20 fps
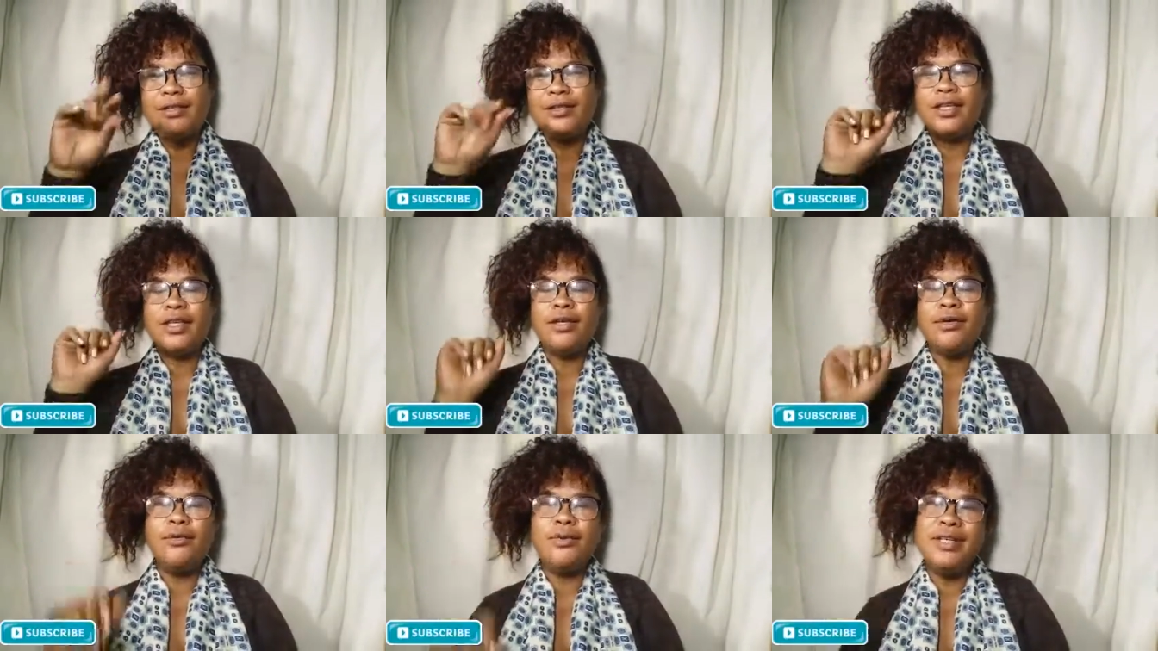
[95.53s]

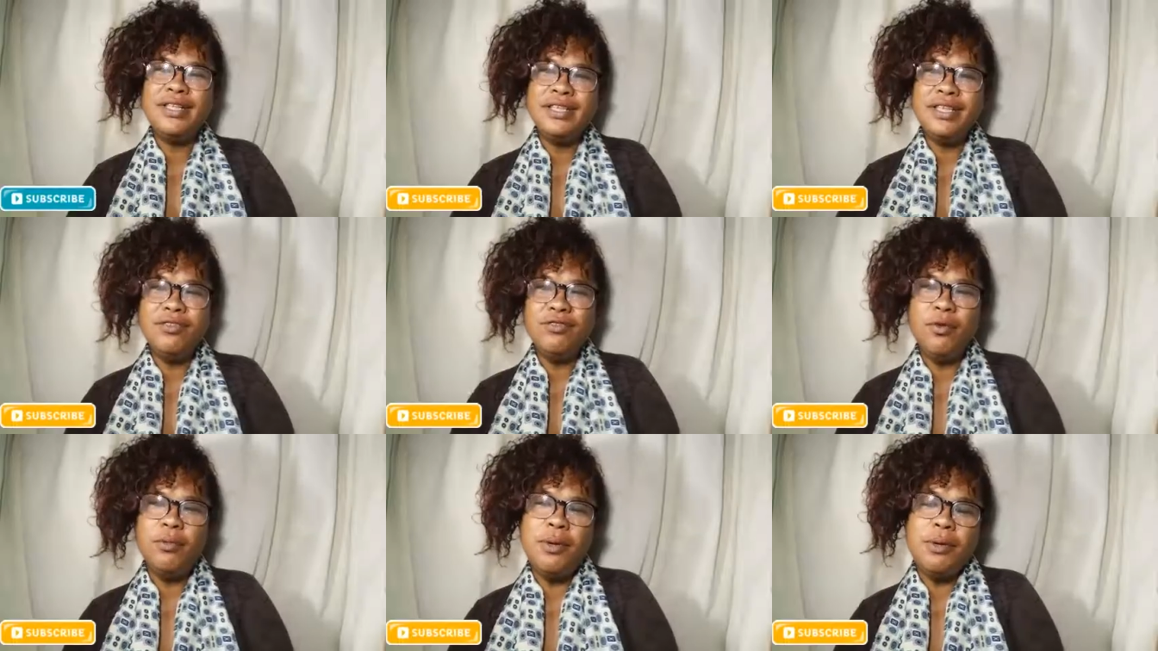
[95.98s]
So the
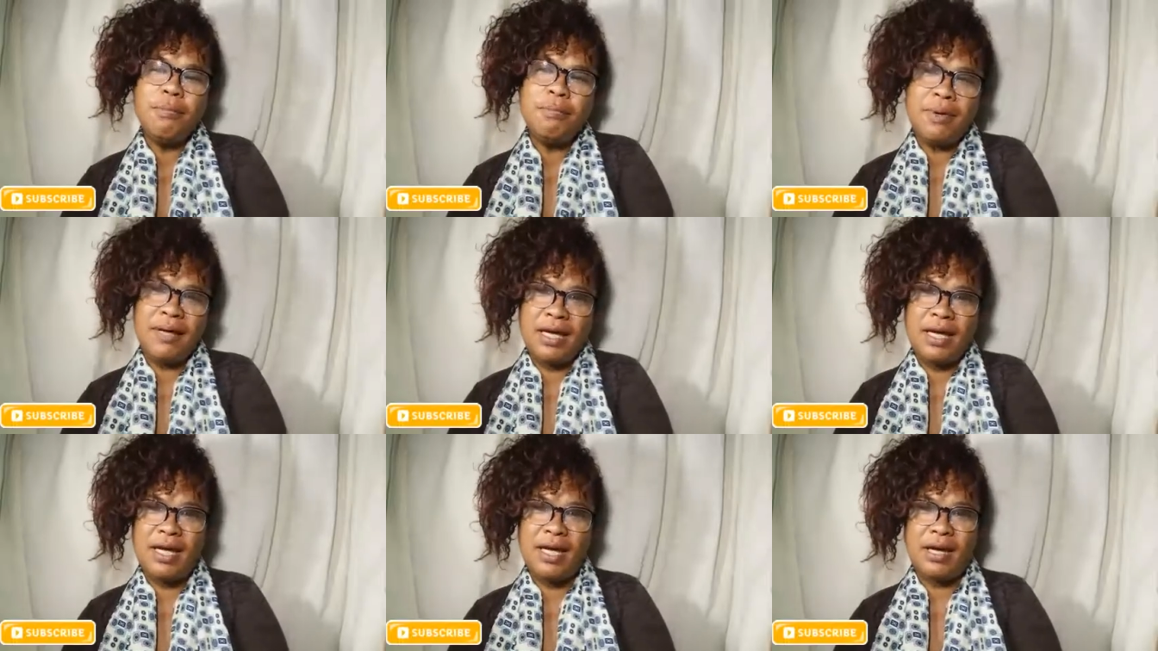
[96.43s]
reason for me
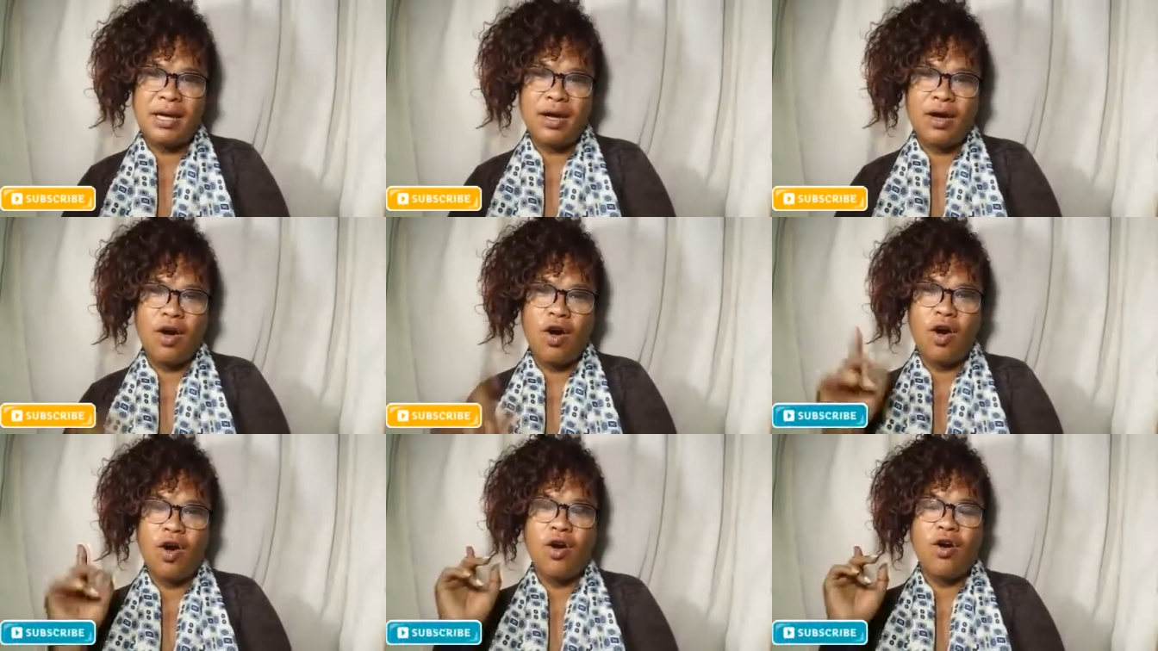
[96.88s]
being
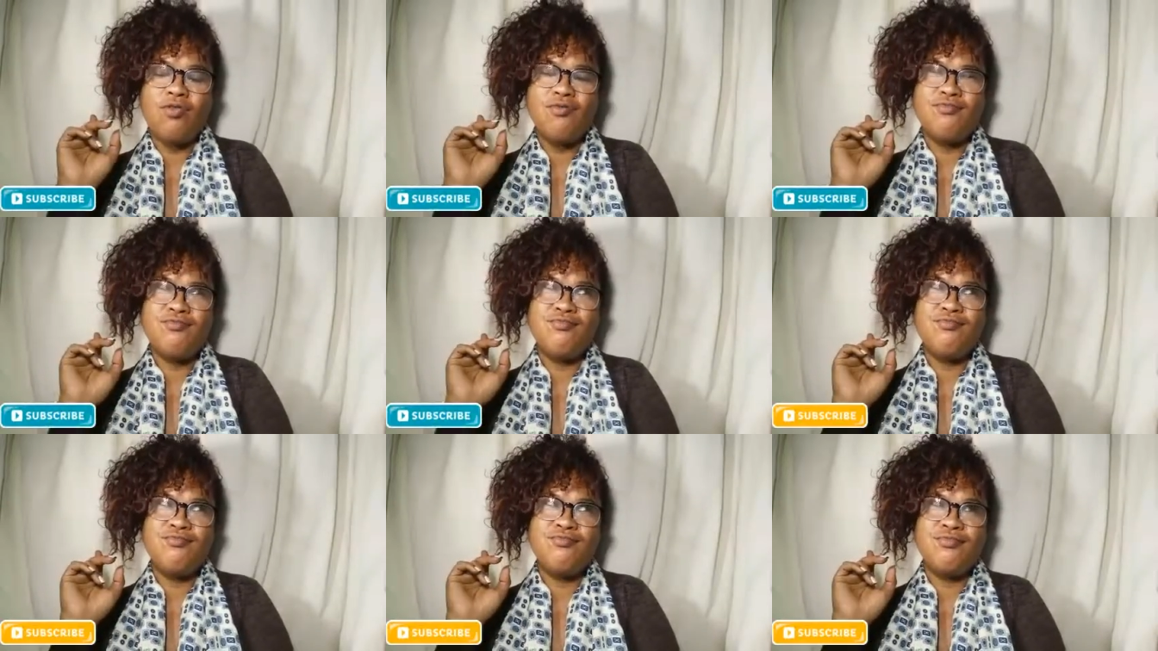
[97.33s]

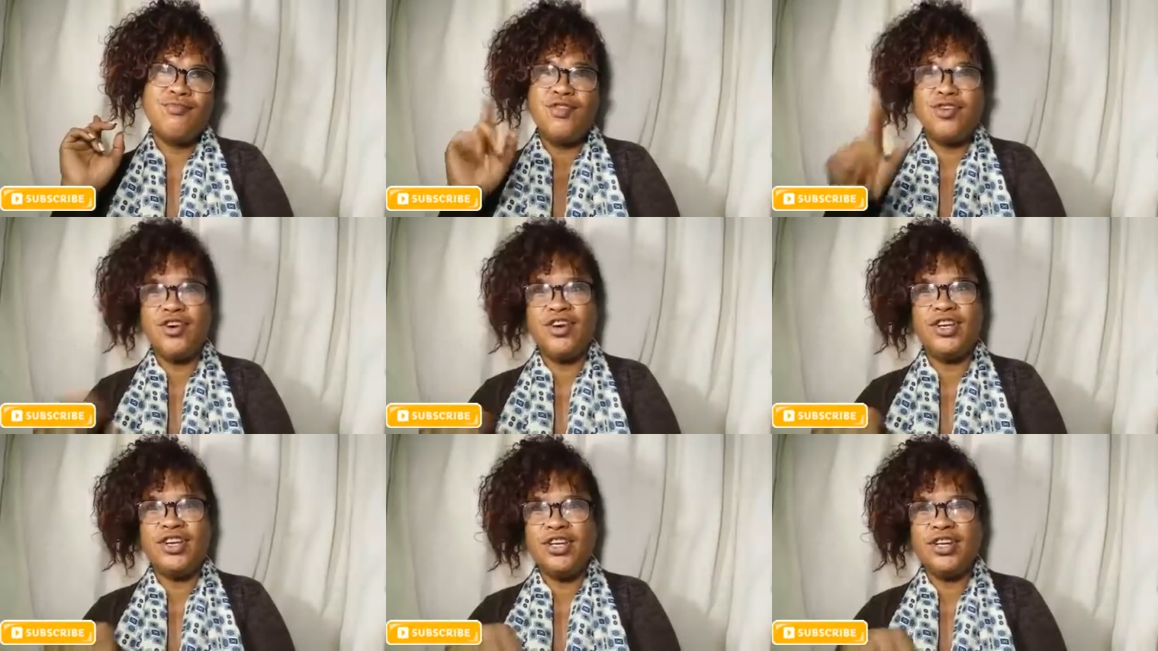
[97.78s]

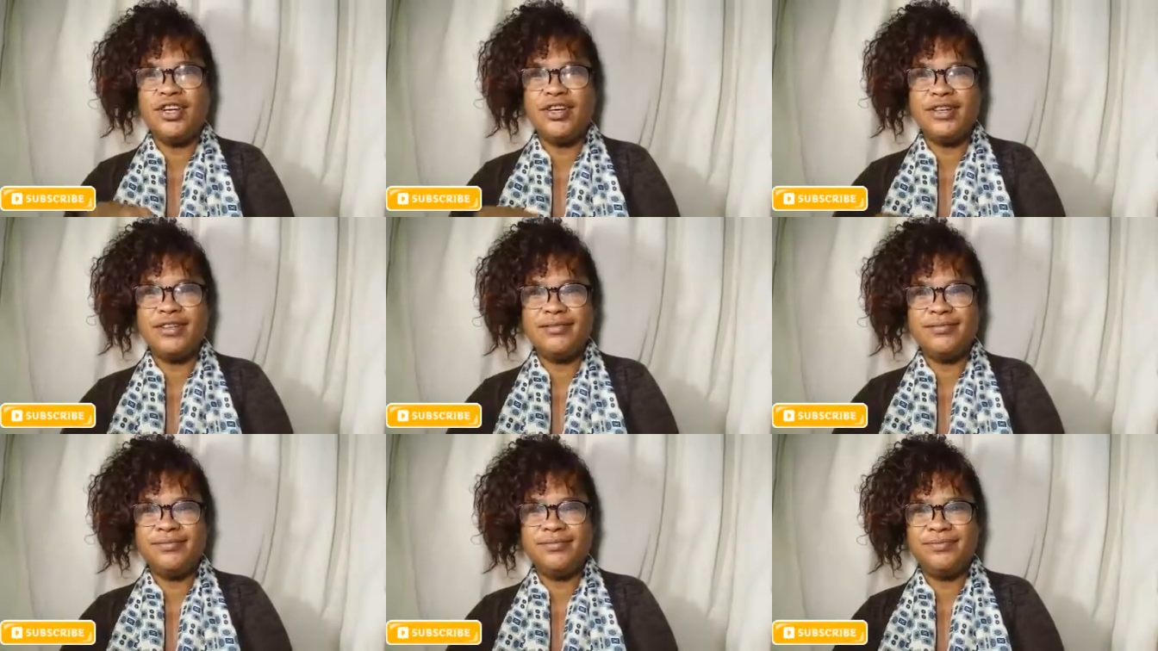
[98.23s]
on
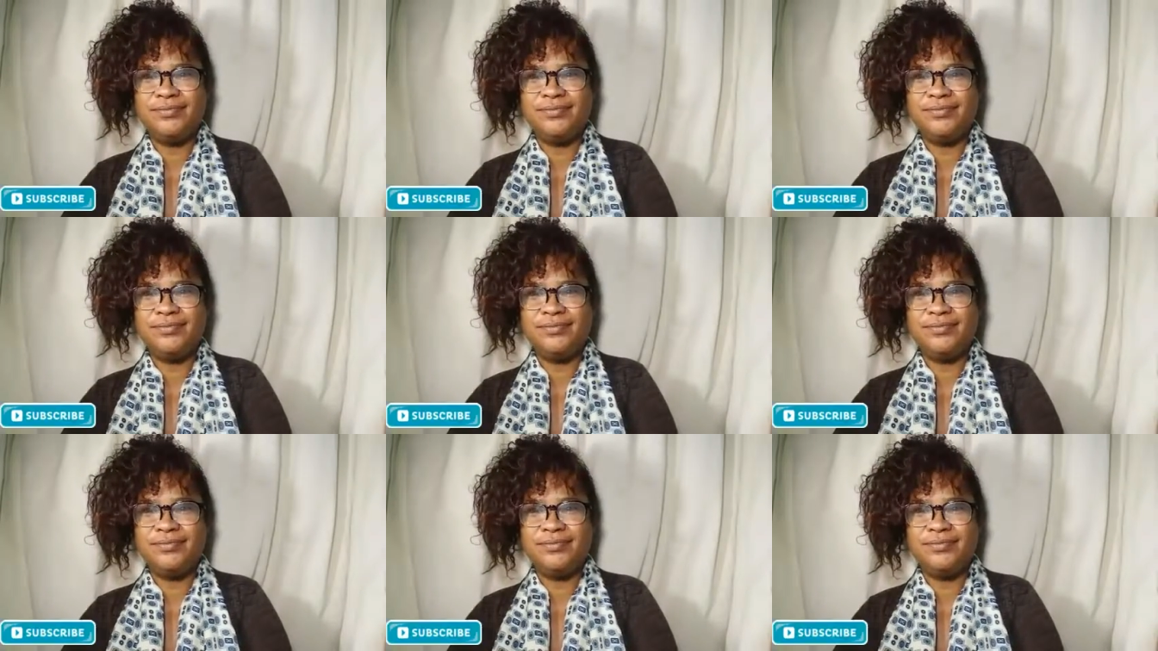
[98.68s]
here